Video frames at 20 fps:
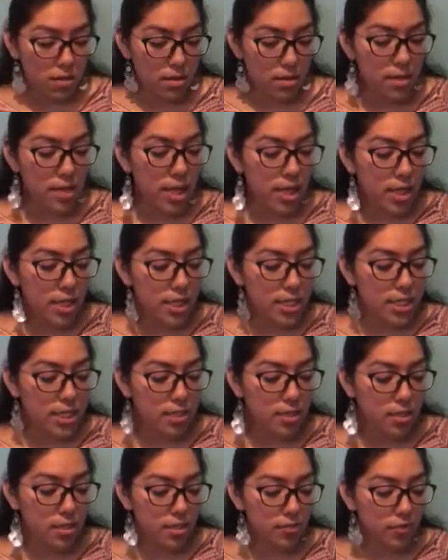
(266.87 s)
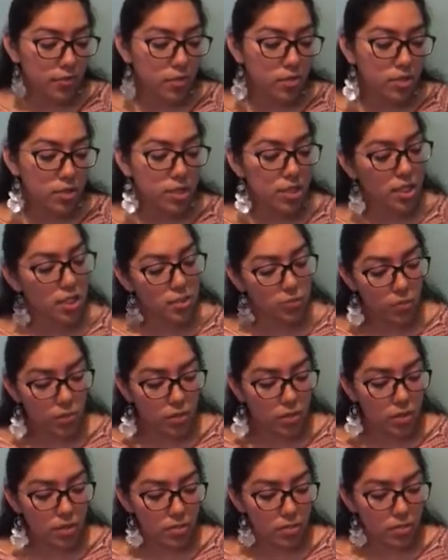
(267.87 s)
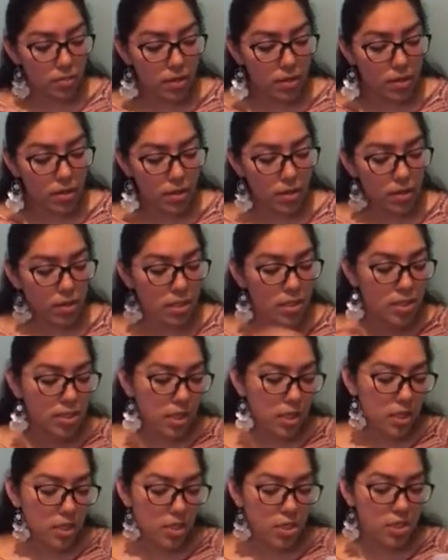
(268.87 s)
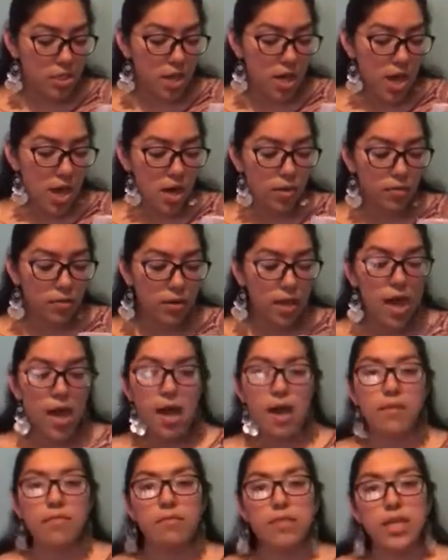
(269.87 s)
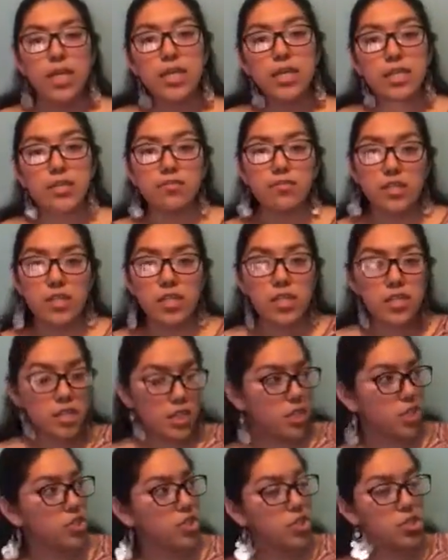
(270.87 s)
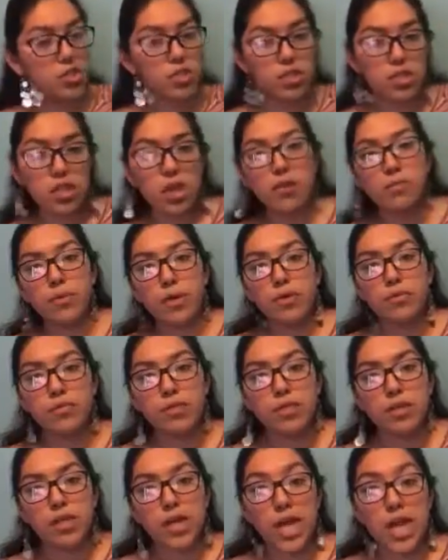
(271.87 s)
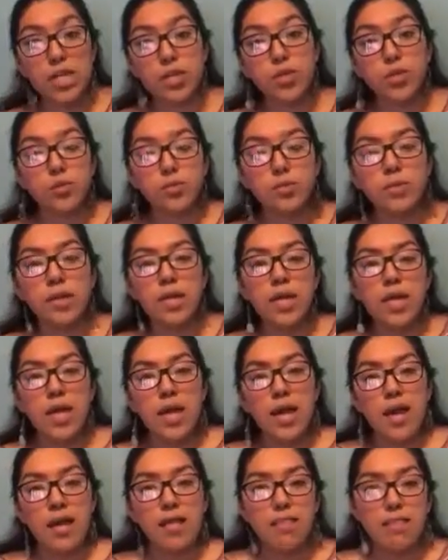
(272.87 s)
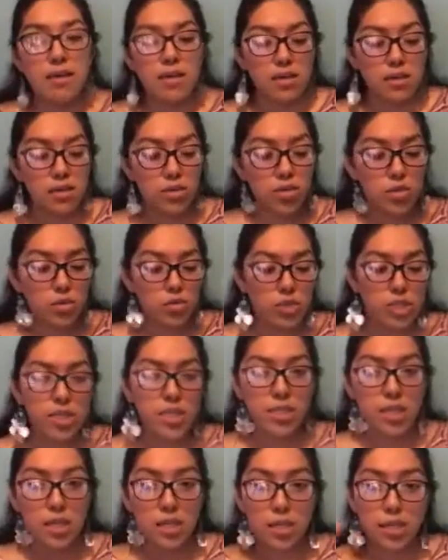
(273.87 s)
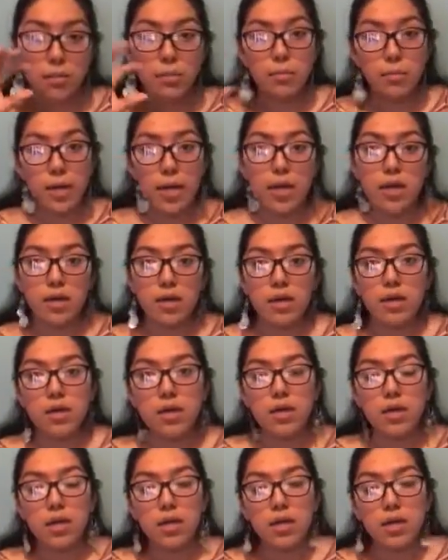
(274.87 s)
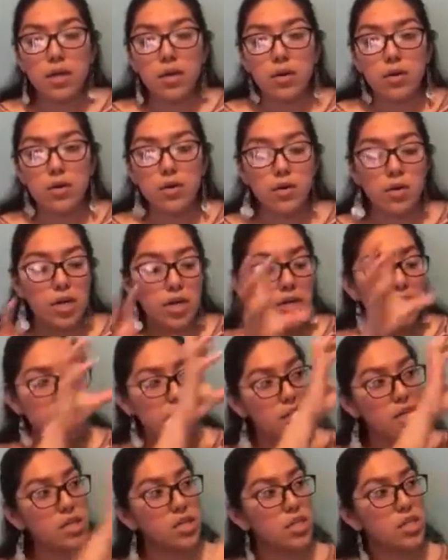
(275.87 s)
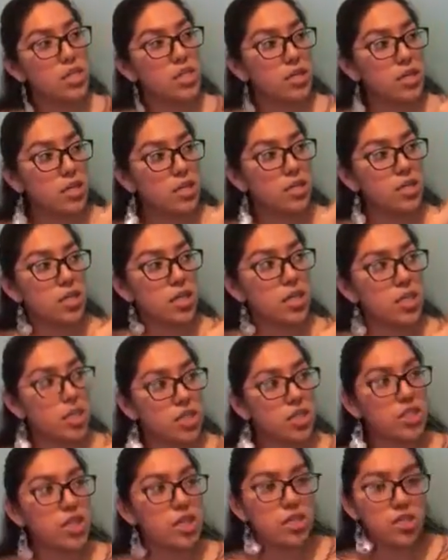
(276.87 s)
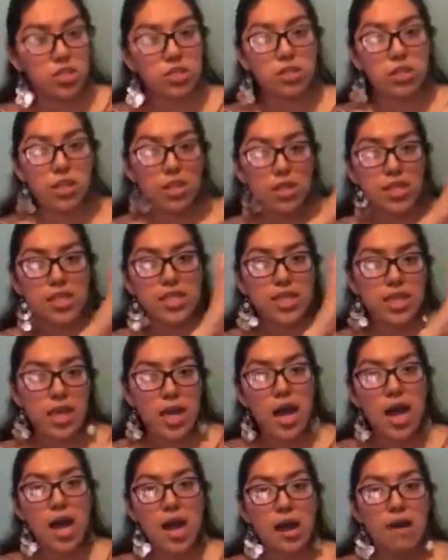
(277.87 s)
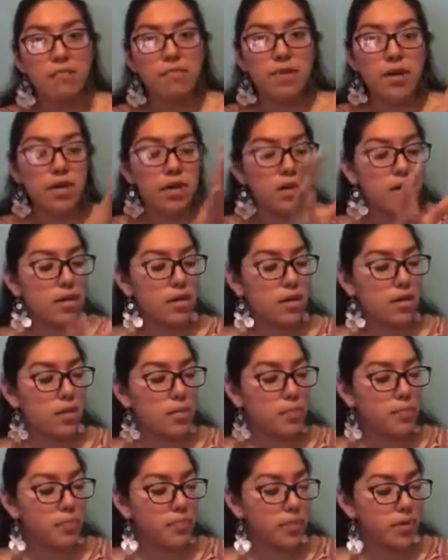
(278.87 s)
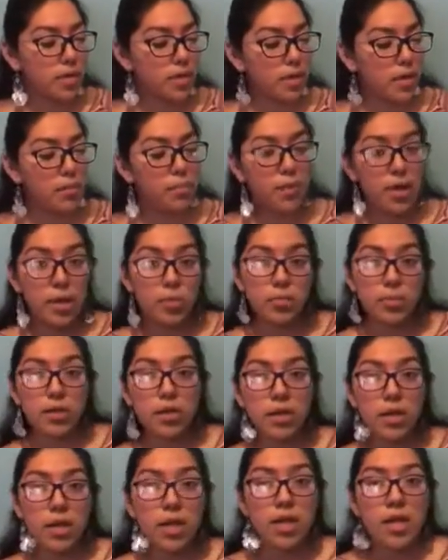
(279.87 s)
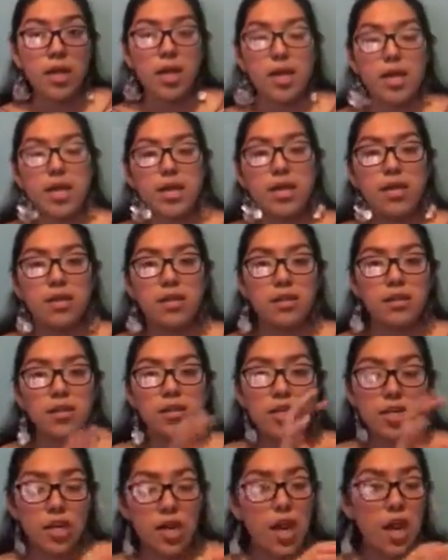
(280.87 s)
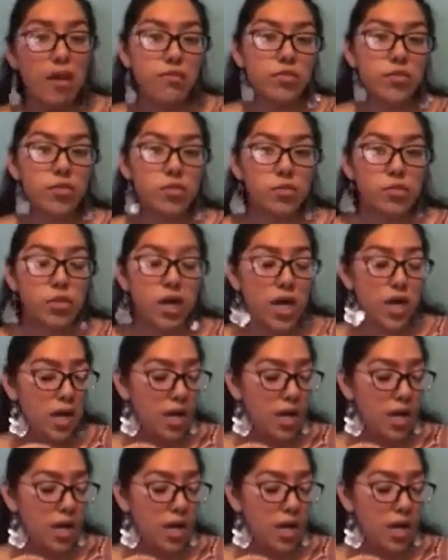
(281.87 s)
Next, for the explore stage, I will have like different stations around the classroom, and then students can compare, or each station is gonna have a paper, and they're gonna have to